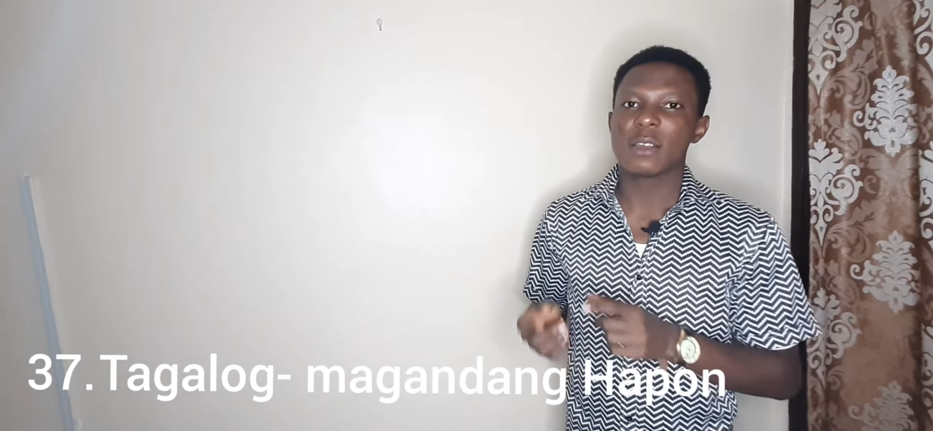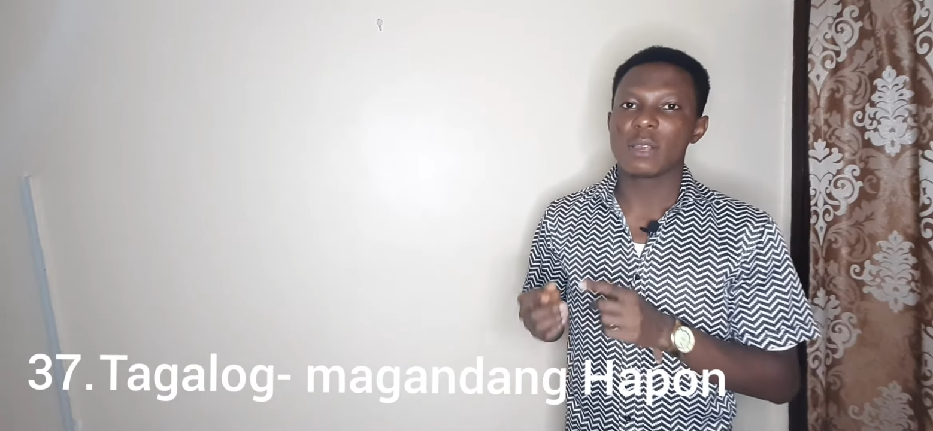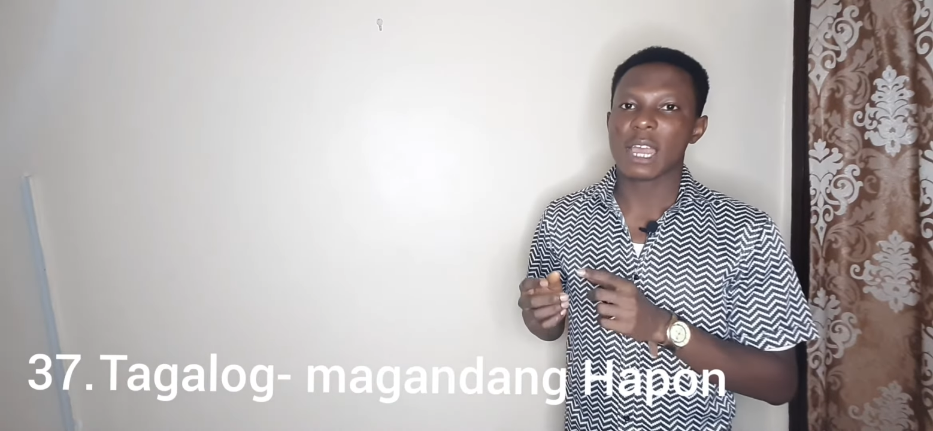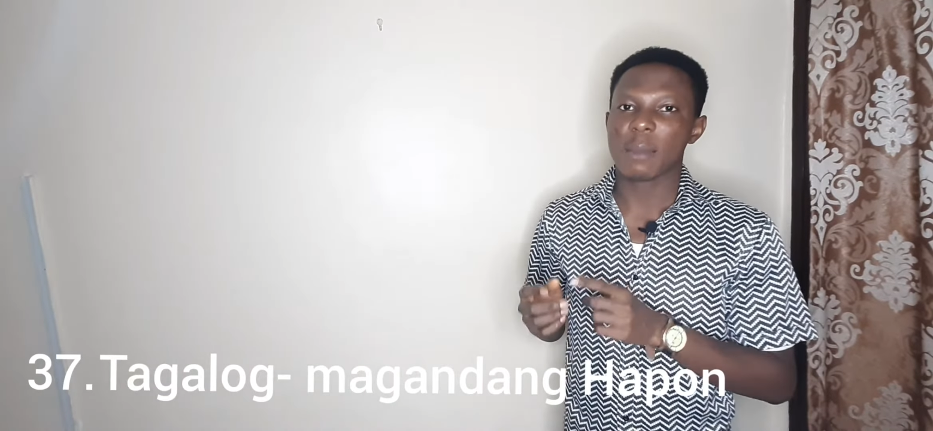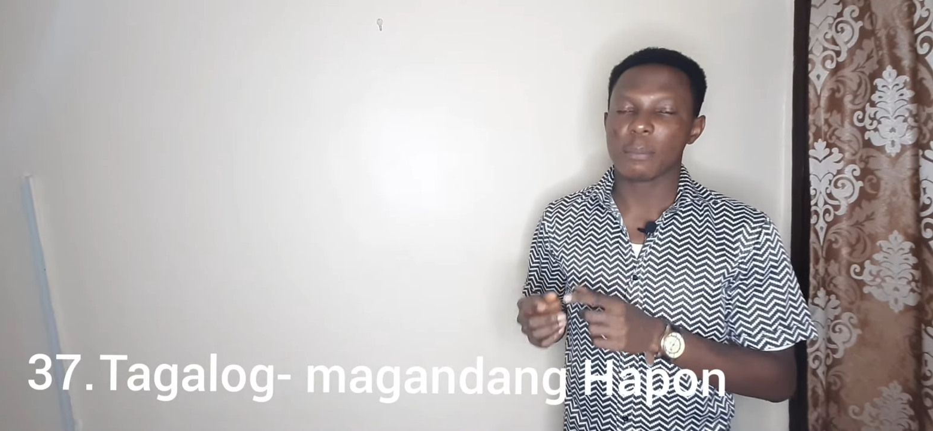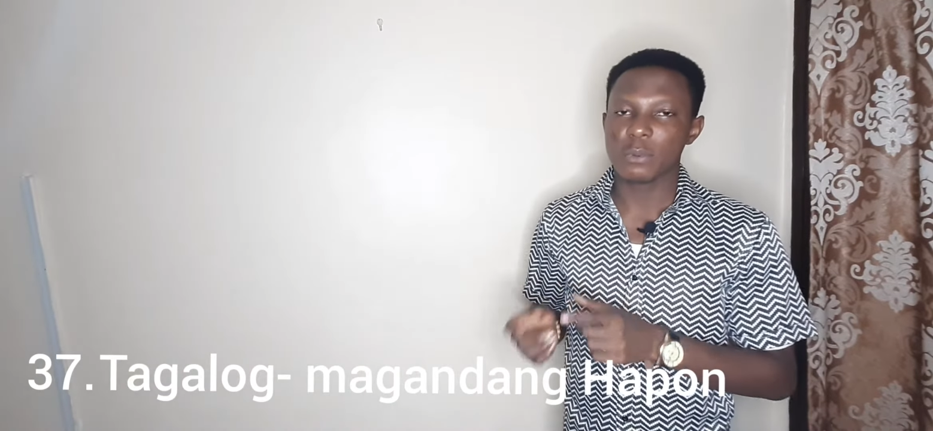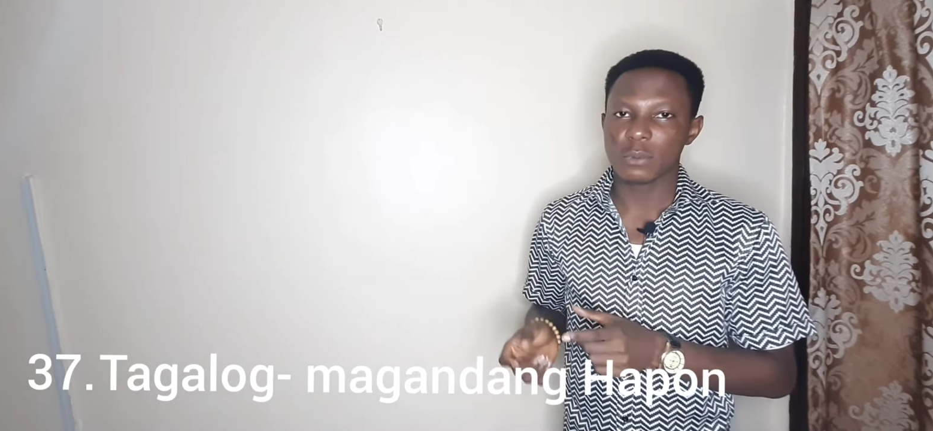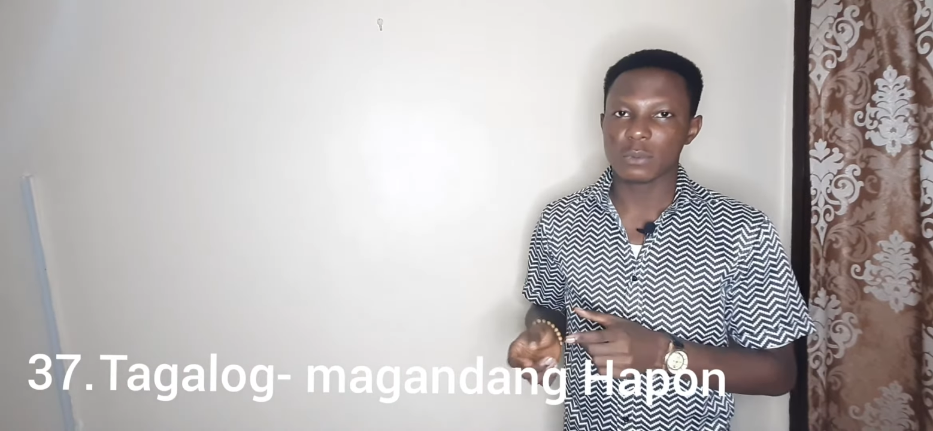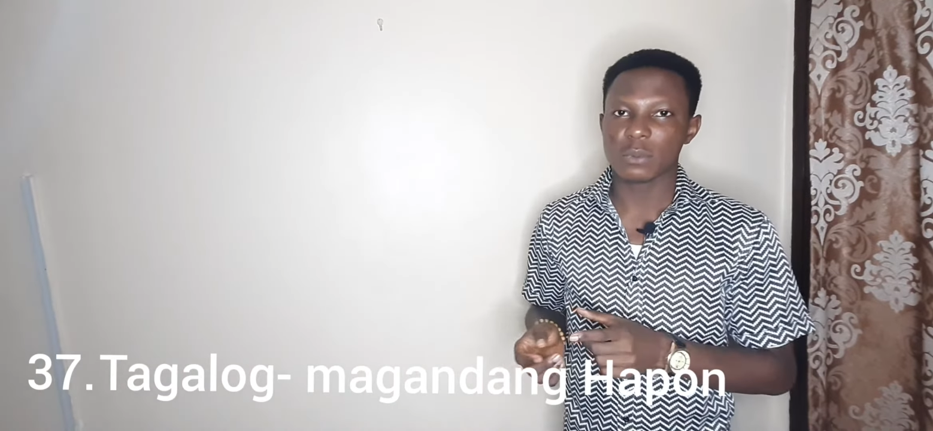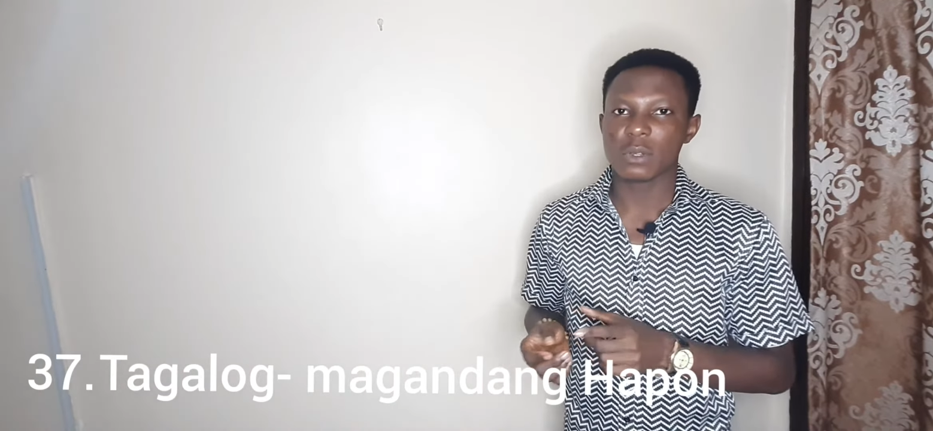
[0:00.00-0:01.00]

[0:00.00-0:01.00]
hapon.